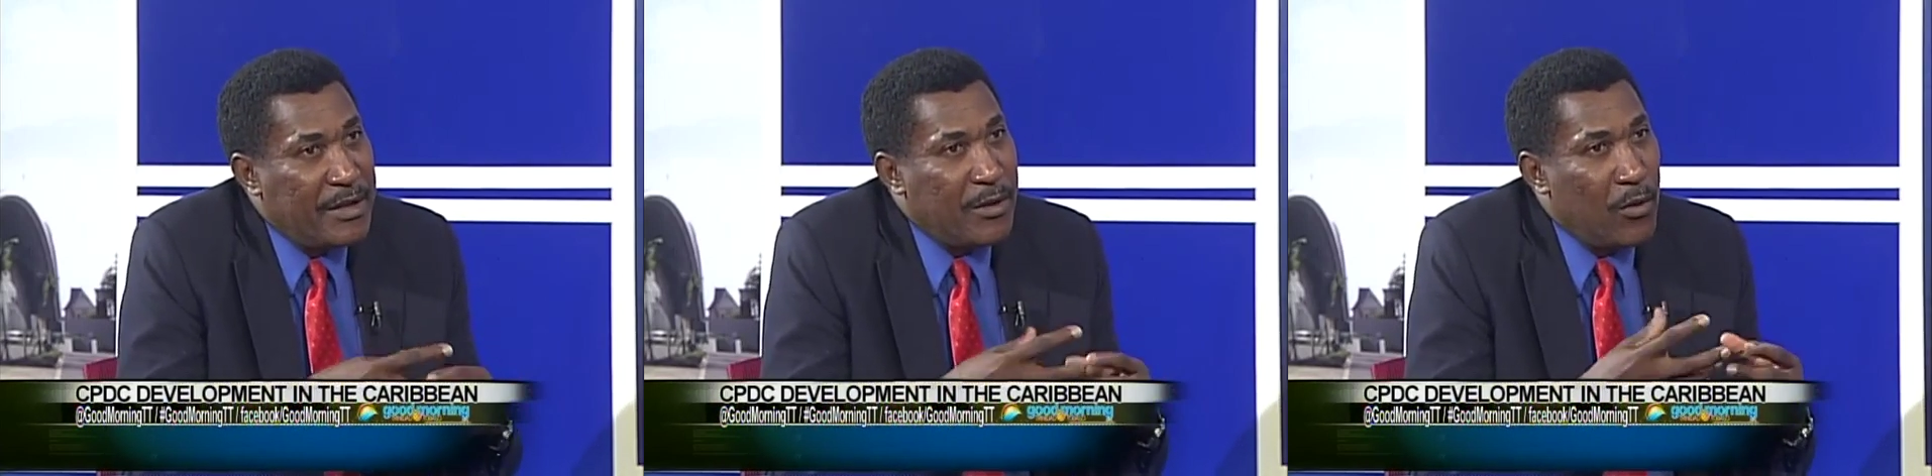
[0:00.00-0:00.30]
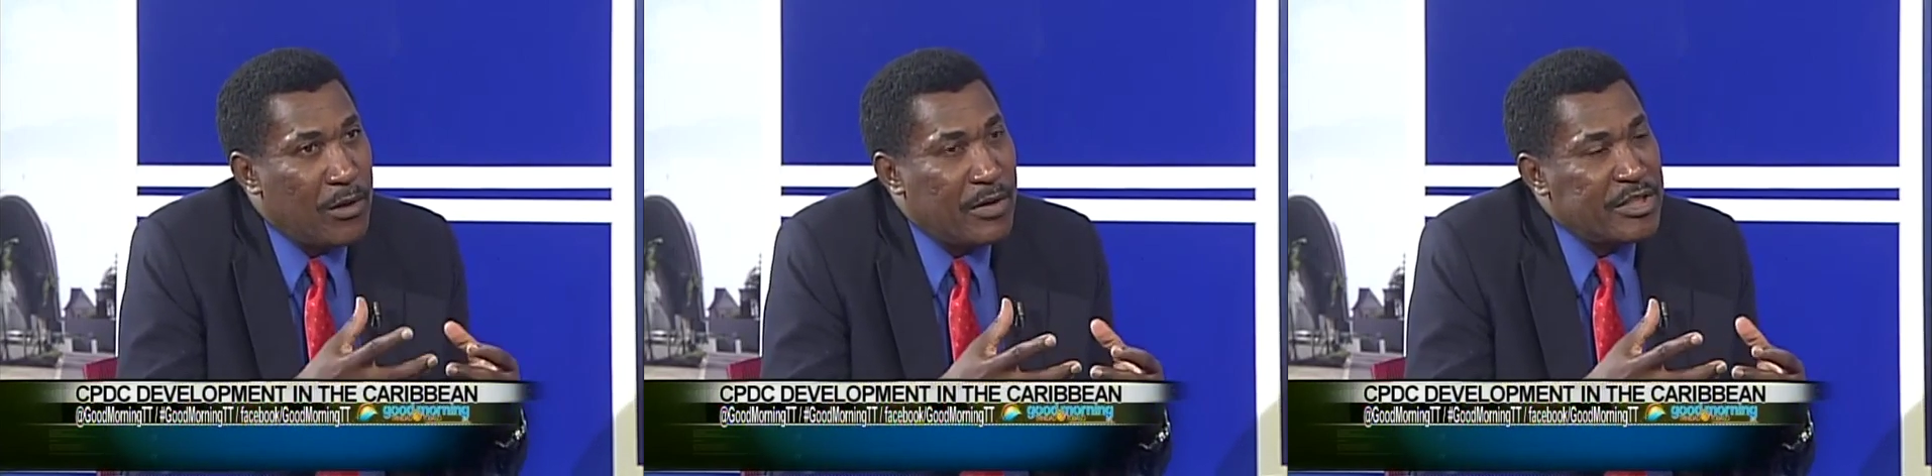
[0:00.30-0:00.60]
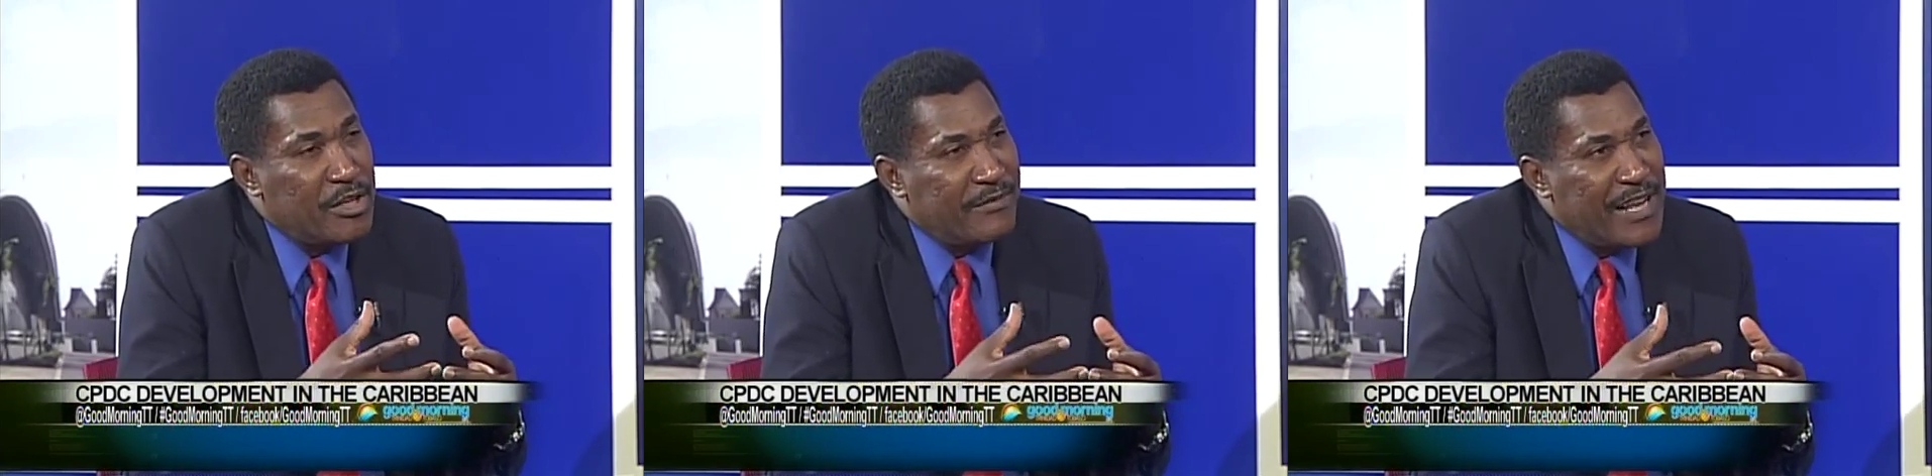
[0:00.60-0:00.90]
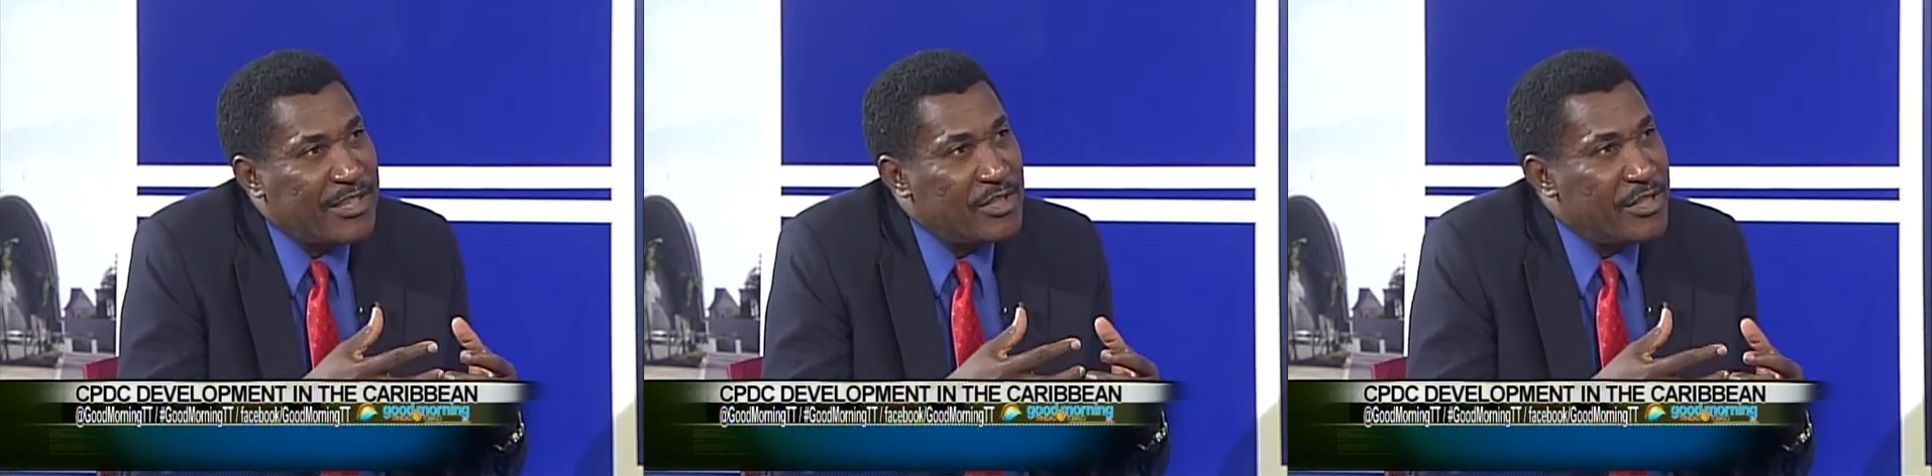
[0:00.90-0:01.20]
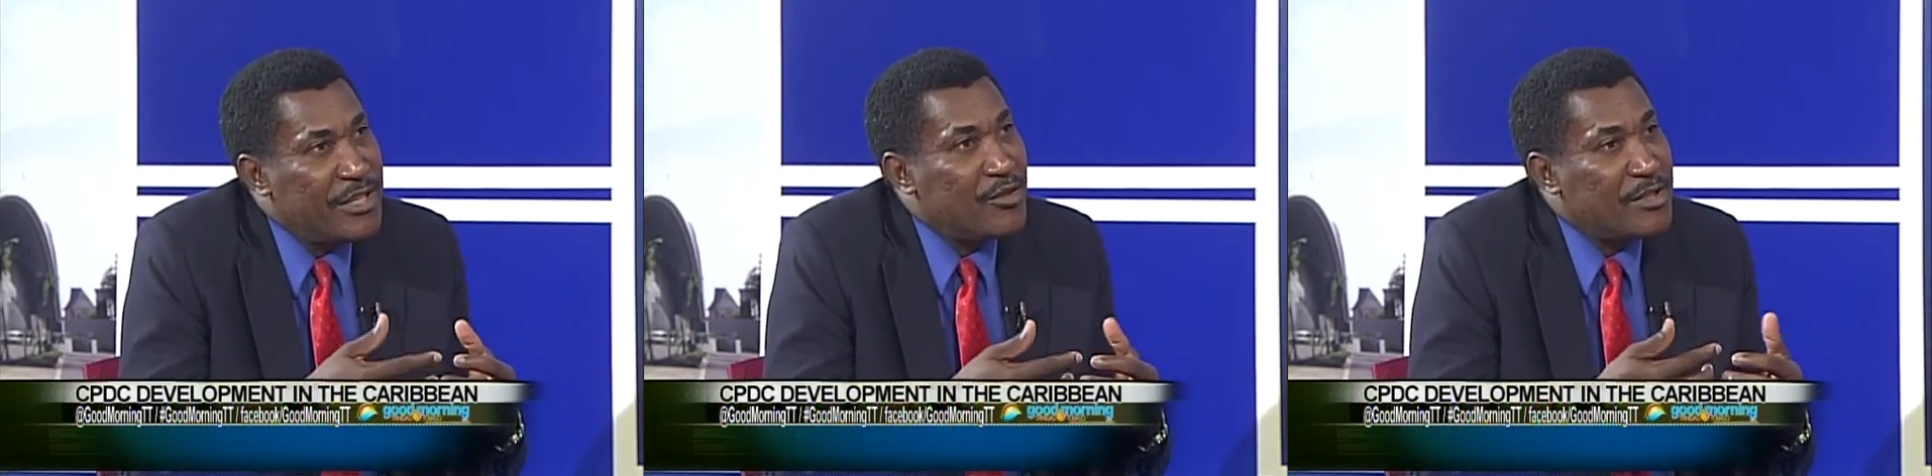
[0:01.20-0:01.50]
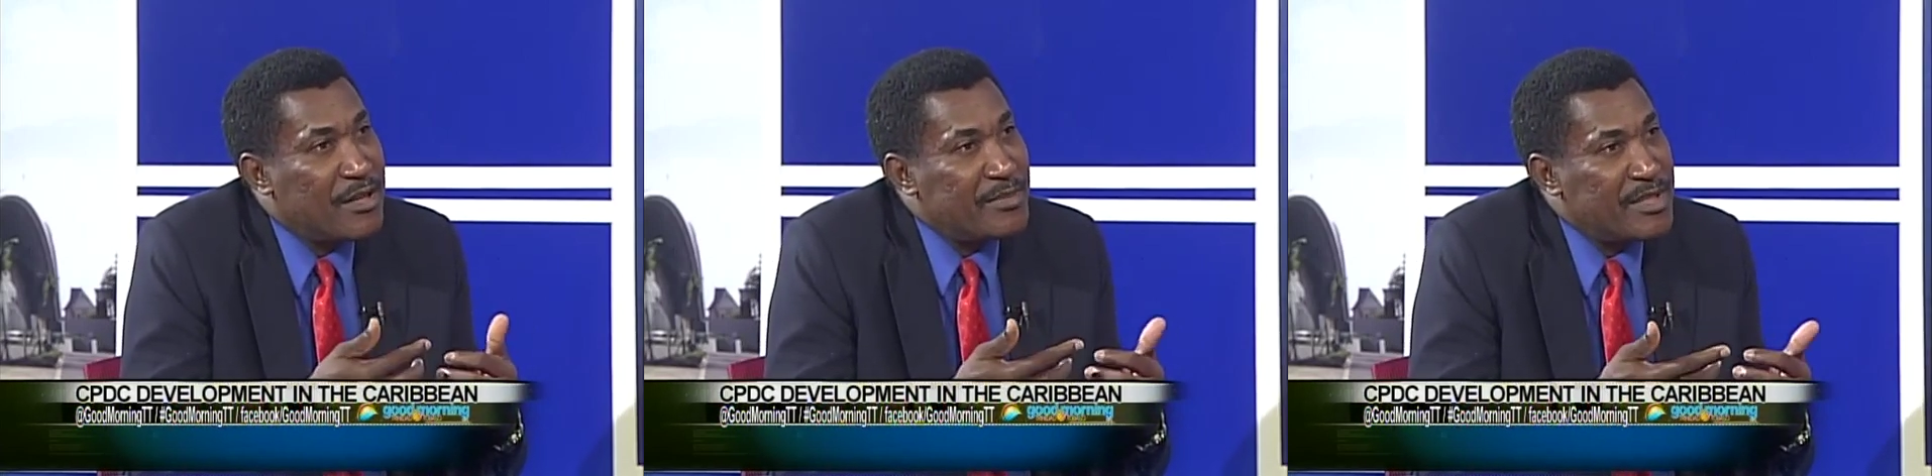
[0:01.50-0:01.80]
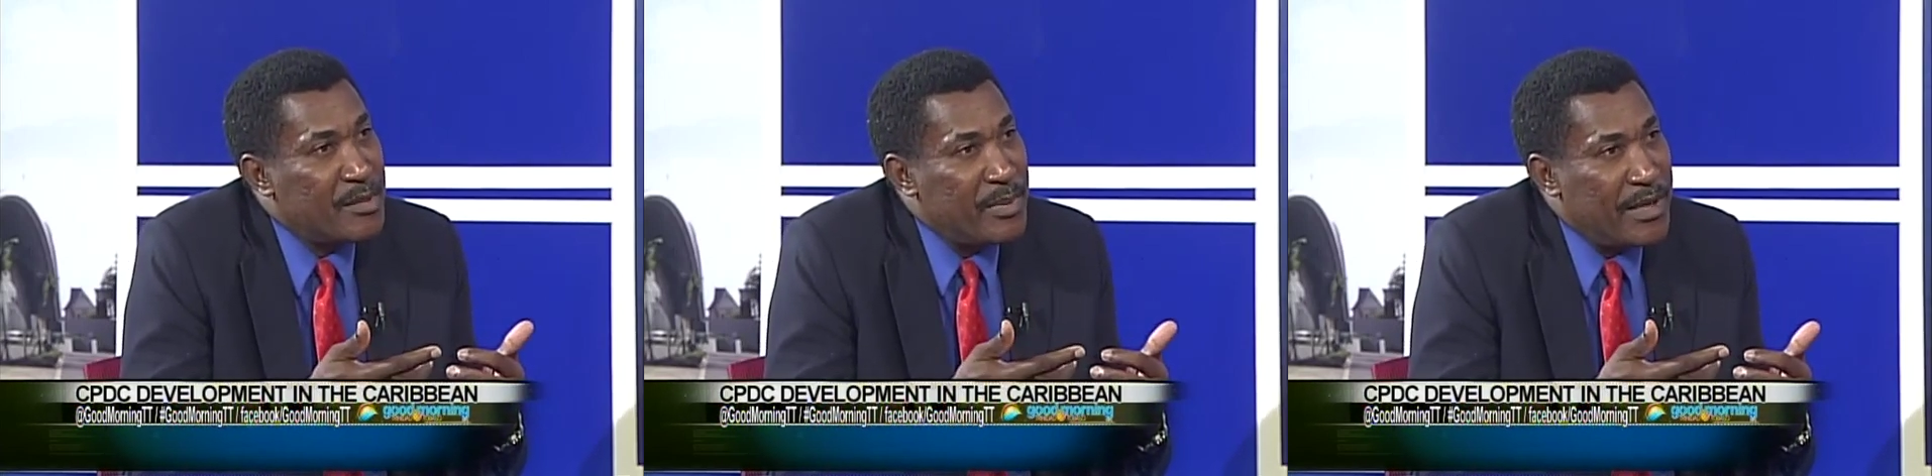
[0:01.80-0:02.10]
the whole question of national interest comes
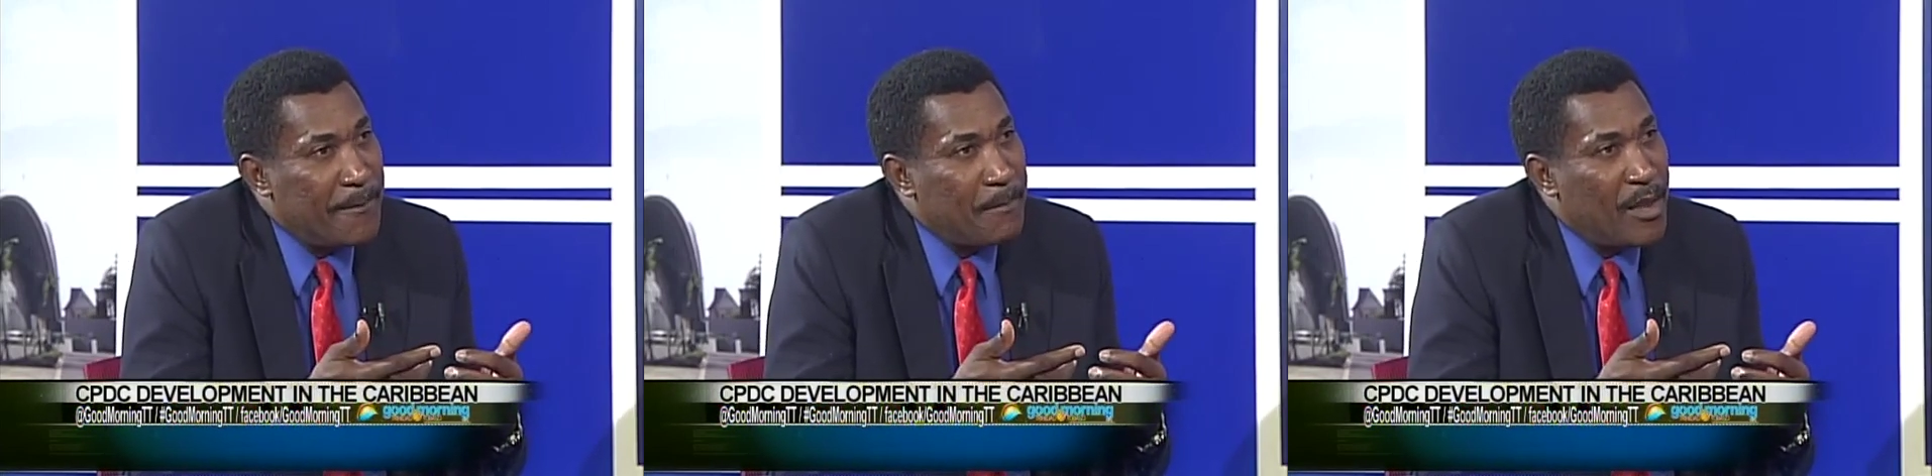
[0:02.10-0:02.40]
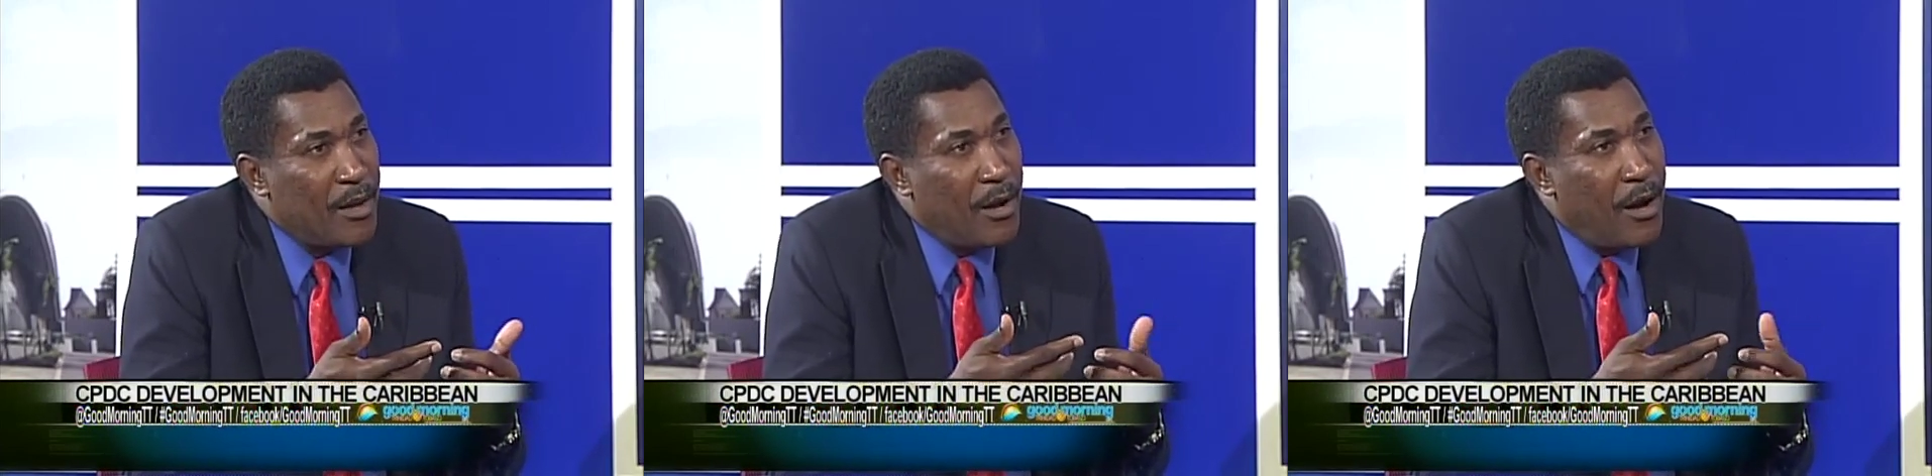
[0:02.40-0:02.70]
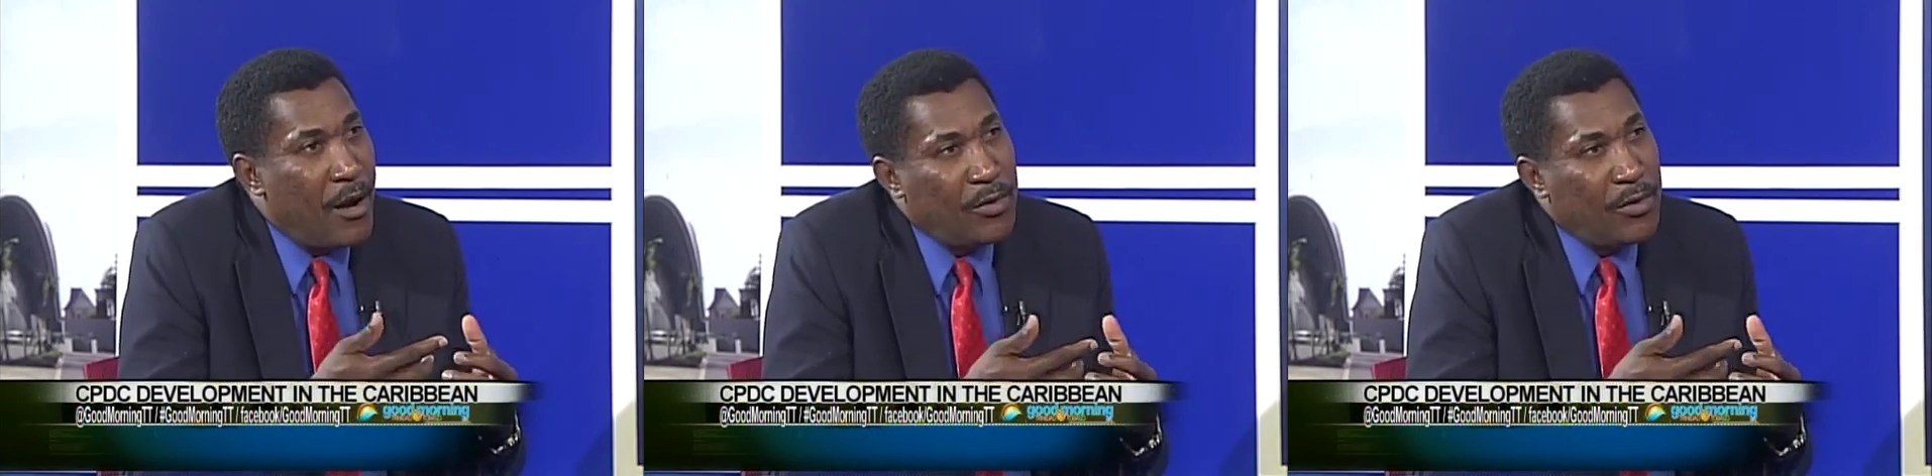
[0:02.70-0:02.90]
into play. How